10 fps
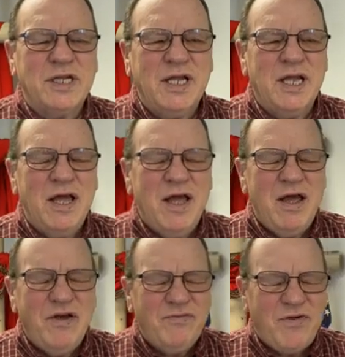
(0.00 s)

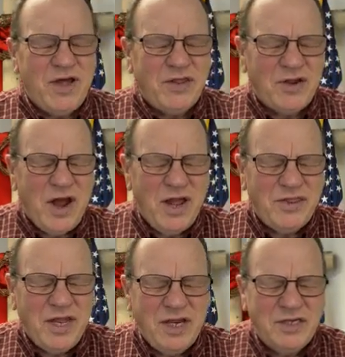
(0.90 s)
Amen. Father
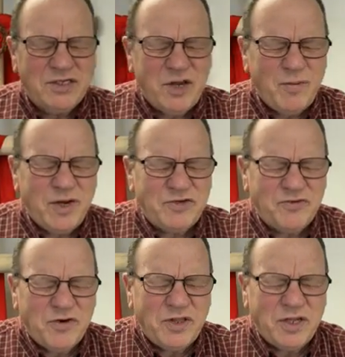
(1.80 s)
God, thank You so
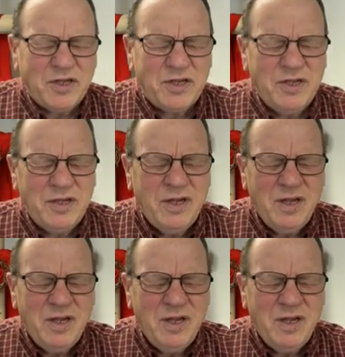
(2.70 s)
much for the